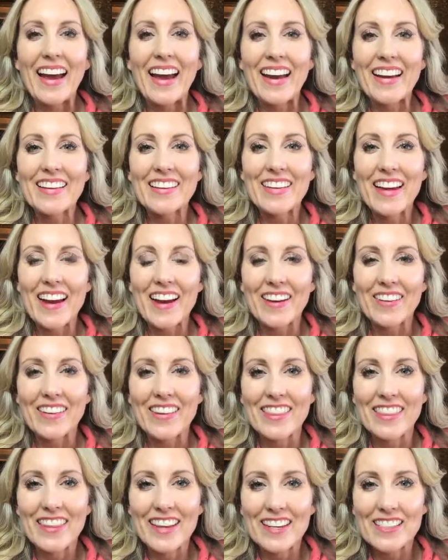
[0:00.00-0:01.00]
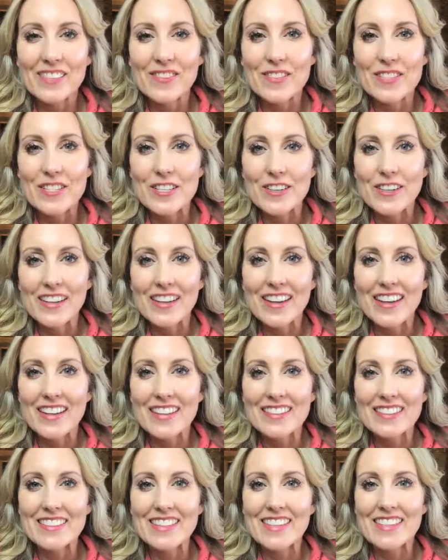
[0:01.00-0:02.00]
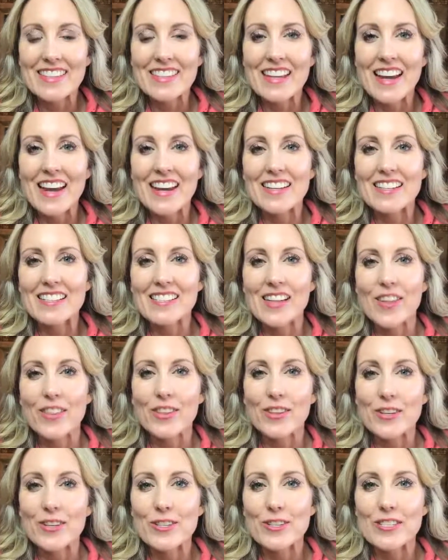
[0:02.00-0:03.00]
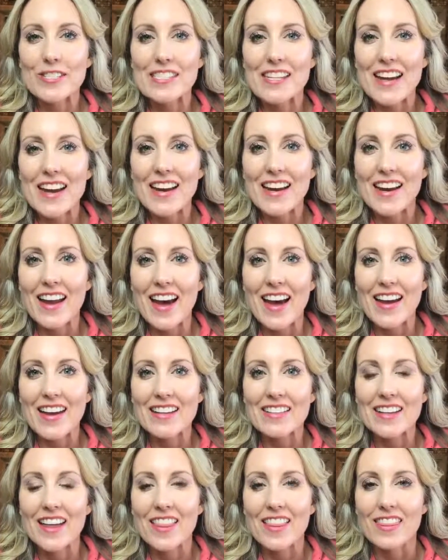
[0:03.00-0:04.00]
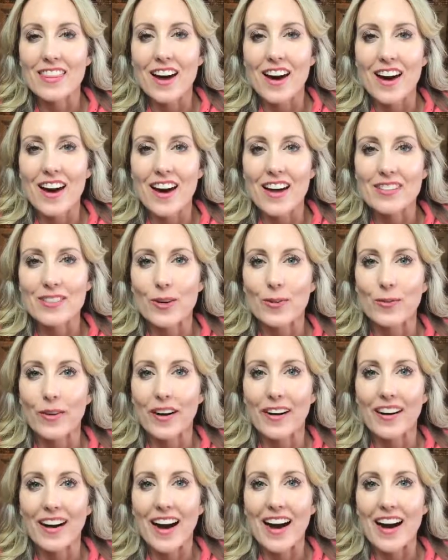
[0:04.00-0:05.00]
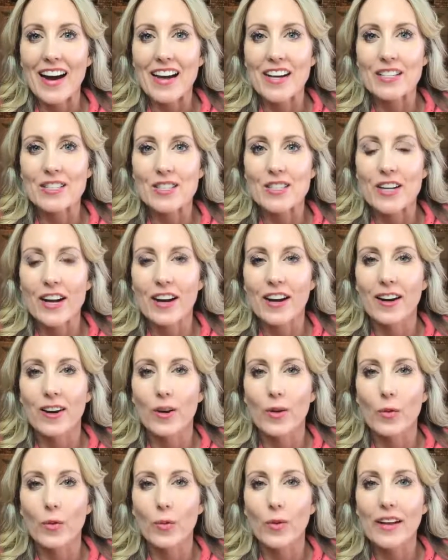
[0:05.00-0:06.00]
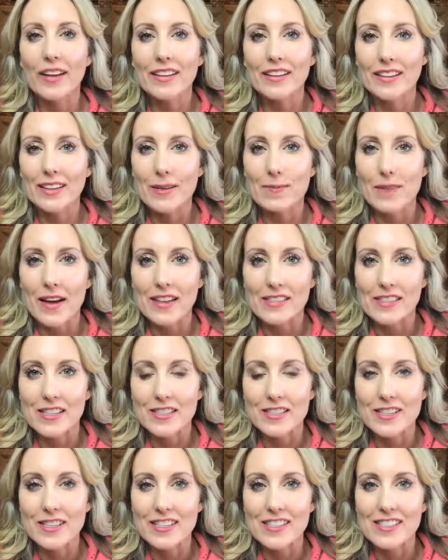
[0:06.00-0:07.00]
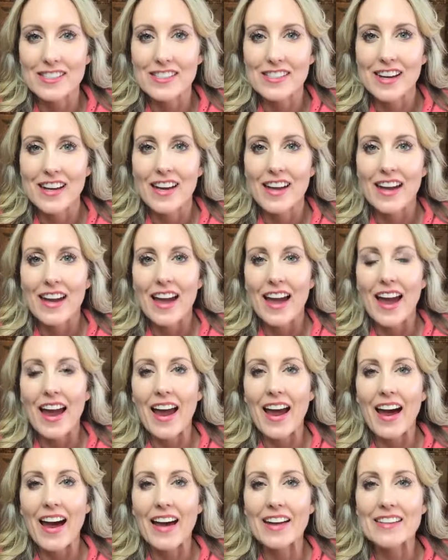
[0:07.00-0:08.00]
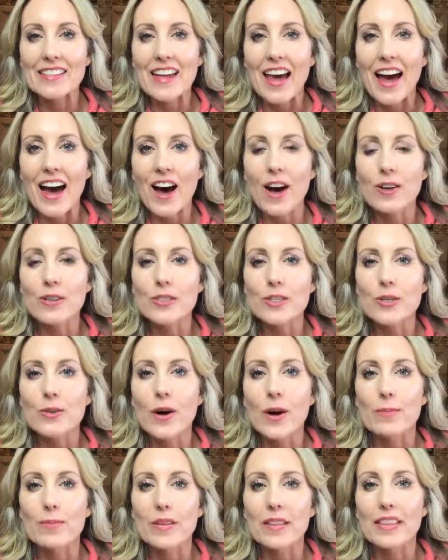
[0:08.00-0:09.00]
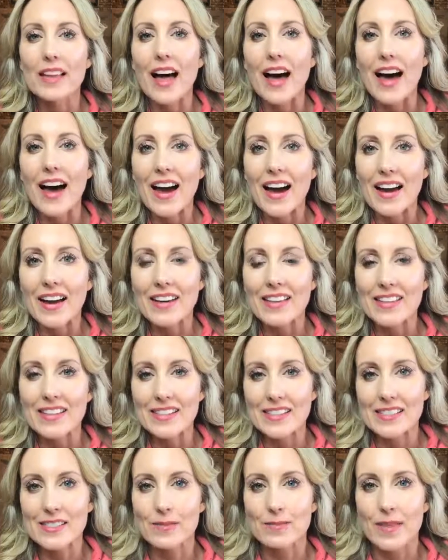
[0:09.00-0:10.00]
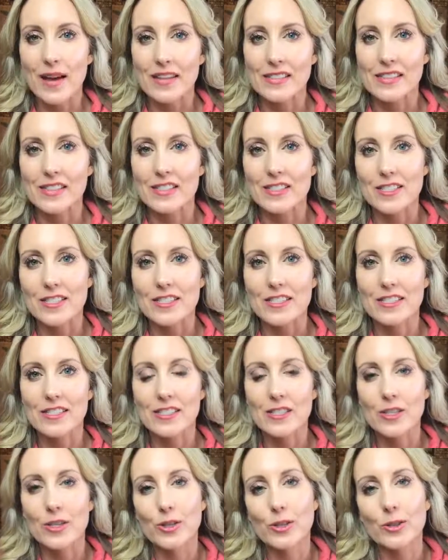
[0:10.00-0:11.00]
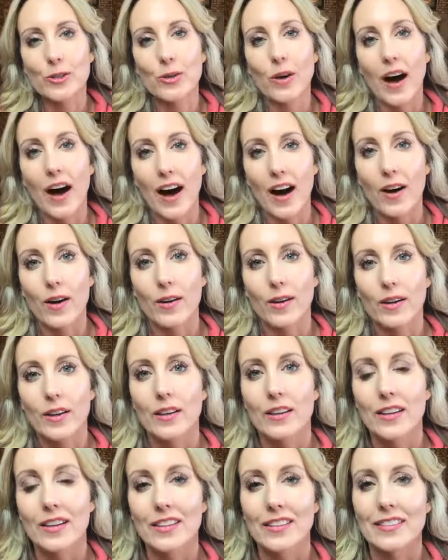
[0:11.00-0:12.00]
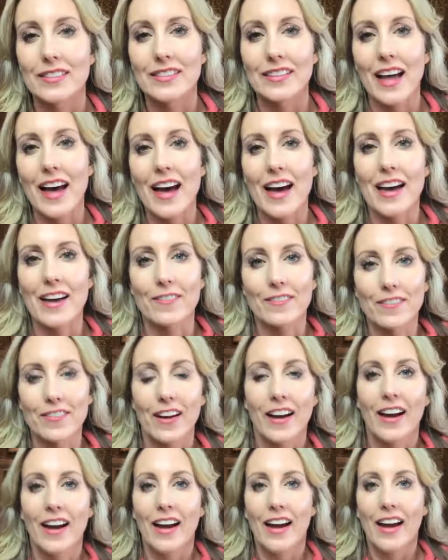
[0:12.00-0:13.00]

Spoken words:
Hey there, and thanks for tuning in to today's Thursday Night Thought, where I share weekly messages and how to apply these messages to our life.